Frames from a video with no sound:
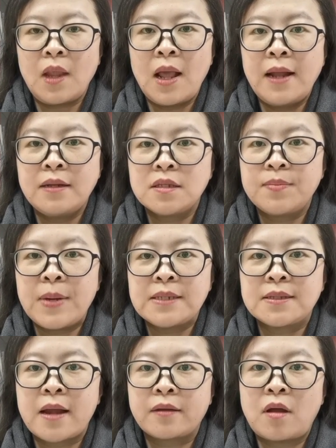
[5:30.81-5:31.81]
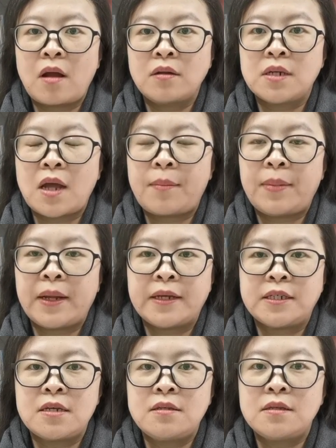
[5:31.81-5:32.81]
and Space Technology
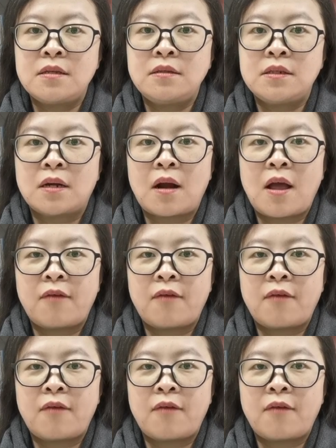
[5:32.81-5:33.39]
Application Center